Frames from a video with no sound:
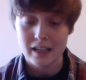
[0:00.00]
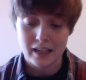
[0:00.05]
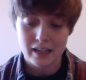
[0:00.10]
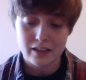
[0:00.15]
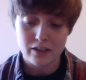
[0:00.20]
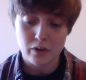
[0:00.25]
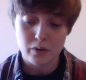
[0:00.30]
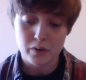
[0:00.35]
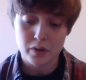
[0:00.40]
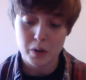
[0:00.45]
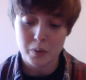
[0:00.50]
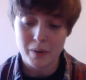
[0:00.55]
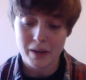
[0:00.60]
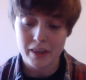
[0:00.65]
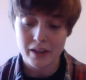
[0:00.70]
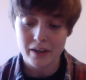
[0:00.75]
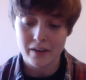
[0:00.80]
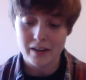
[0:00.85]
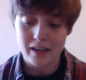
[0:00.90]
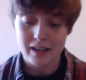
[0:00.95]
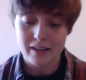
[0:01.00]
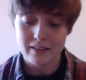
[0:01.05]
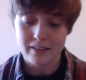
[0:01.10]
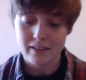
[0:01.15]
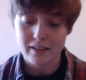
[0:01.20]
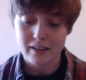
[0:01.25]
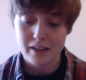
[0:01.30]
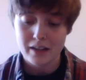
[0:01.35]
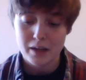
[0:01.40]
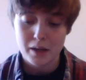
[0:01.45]
And I don't know whether
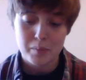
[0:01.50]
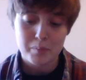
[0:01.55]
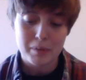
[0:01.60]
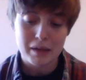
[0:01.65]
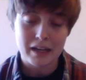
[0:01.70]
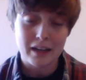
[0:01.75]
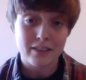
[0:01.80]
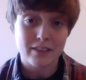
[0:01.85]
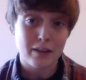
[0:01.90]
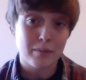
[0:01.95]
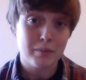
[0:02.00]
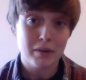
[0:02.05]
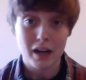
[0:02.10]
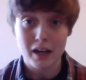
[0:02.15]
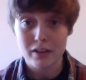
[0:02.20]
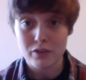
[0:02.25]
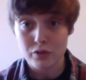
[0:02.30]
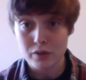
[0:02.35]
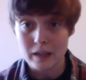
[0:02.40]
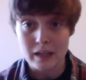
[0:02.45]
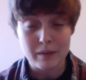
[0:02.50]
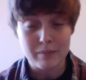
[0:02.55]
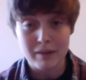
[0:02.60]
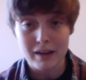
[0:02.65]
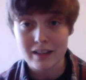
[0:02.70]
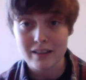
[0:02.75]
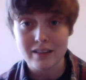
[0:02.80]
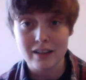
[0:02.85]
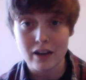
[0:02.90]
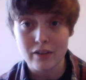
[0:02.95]
it's because I'm not treating
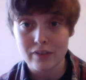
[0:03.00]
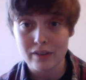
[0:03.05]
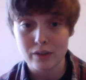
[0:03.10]
myself